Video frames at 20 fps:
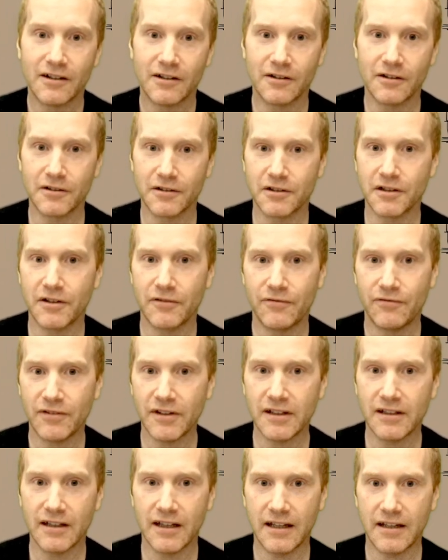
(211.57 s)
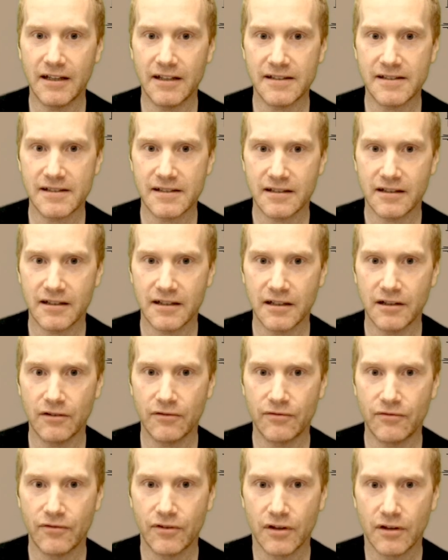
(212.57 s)
are going to feel that is
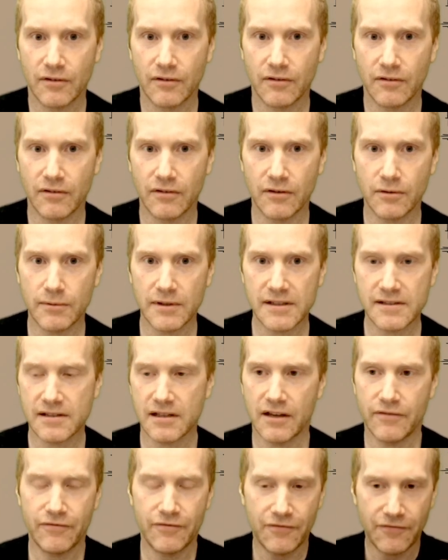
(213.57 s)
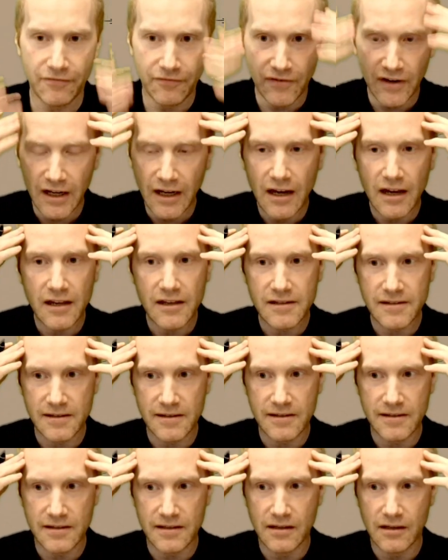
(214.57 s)
if there is a
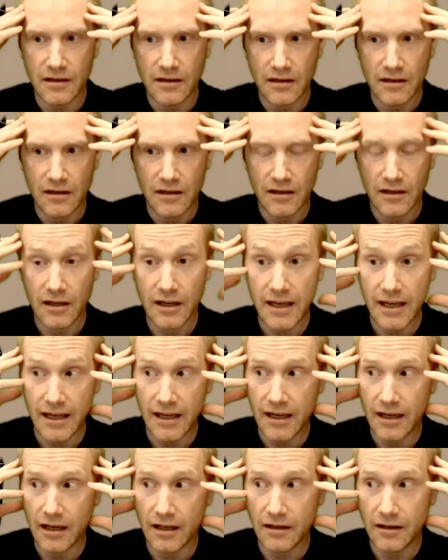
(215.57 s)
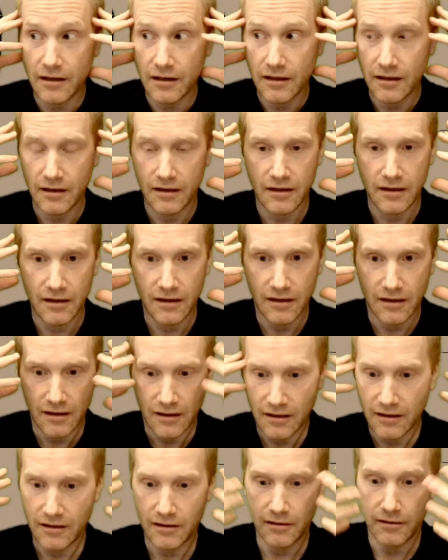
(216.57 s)
face, head
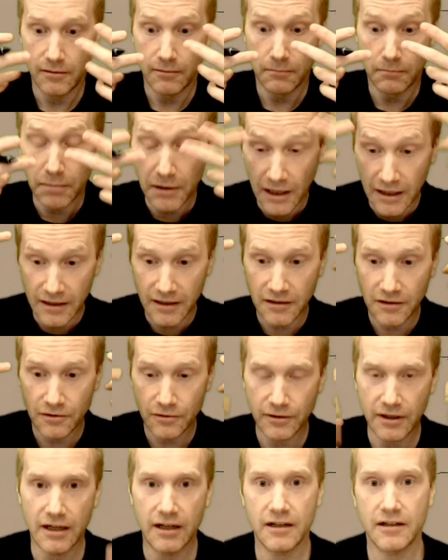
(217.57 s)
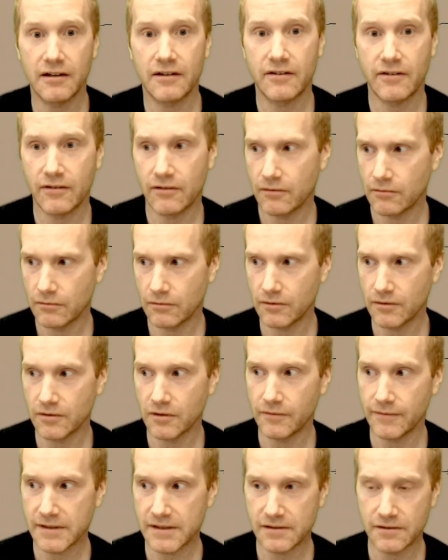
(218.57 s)
behind your eyes, you
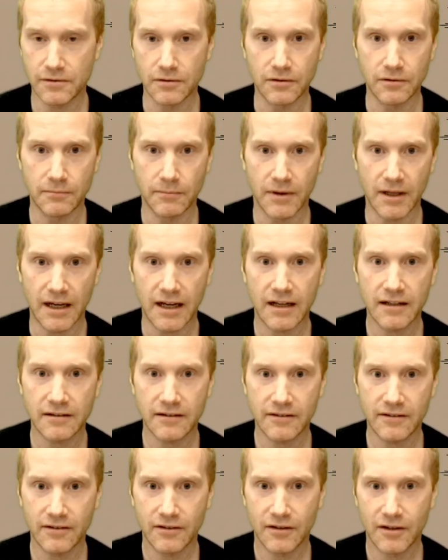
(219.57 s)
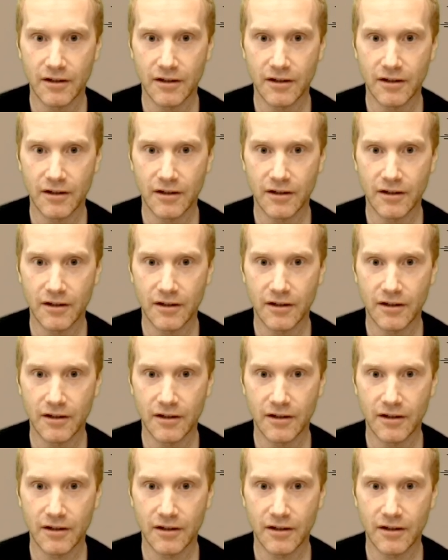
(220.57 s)
sort of assume that,